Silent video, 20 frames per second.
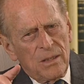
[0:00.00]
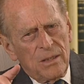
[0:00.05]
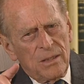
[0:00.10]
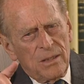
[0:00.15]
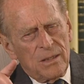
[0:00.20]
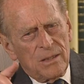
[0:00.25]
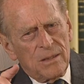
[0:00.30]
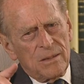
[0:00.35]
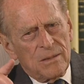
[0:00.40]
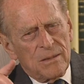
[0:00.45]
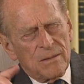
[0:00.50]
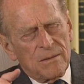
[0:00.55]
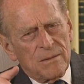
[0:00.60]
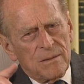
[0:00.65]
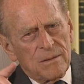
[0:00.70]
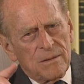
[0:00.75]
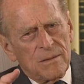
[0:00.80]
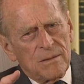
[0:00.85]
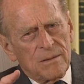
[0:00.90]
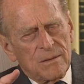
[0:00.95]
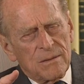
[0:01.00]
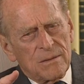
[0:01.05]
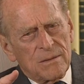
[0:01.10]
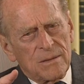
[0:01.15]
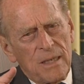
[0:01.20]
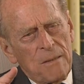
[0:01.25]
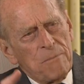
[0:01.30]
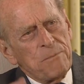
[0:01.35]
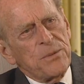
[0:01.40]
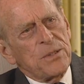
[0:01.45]
uh,
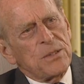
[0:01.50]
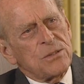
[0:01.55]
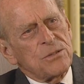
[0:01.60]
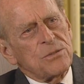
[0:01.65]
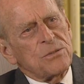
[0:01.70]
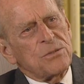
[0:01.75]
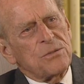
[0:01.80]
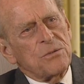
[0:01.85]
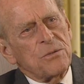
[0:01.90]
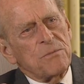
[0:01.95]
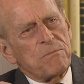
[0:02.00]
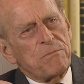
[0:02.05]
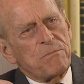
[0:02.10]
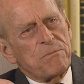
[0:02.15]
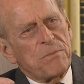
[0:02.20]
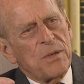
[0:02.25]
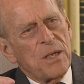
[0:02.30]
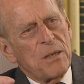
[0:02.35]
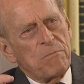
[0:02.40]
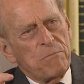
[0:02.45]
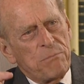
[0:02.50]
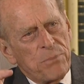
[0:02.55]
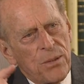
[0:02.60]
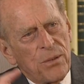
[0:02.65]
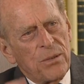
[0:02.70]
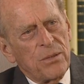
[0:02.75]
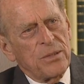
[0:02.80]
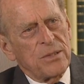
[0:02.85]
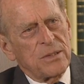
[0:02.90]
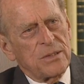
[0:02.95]
companies used to em
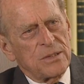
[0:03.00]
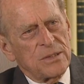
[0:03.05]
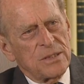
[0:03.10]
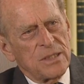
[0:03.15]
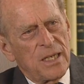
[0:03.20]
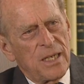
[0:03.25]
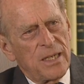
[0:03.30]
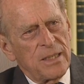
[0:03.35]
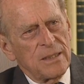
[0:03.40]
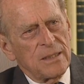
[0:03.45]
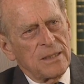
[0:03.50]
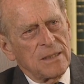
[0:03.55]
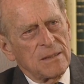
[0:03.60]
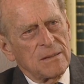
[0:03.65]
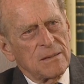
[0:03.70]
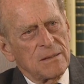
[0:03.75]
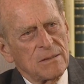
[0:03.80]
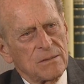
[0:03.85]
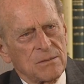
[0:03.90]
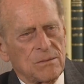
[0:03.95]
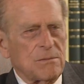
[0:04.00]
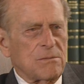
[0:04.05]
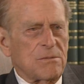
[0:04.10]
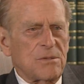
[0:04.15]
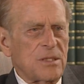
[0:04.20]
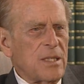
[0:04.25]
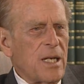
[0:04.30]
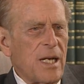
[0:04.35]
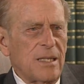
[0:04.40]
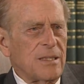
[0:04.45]
employ a designer or
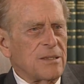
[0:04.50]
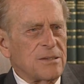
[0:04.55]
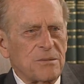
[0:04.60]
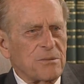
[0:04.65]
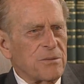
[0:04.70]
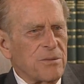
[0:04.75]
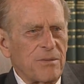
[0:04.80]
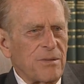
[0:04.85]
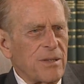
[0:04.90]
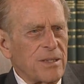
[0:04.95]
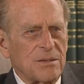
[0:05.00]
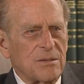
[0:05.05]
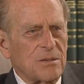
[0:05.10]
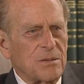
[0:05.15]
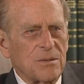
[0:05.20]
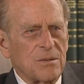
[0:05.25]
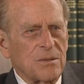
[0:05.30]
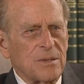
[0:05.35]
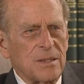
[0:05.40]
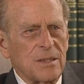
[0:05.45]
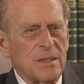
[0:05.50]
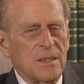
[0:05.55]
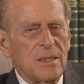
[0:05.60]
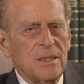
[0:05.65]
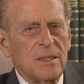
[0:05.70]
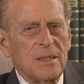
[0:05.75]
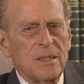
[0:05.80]
stylist, whatever you like to call it.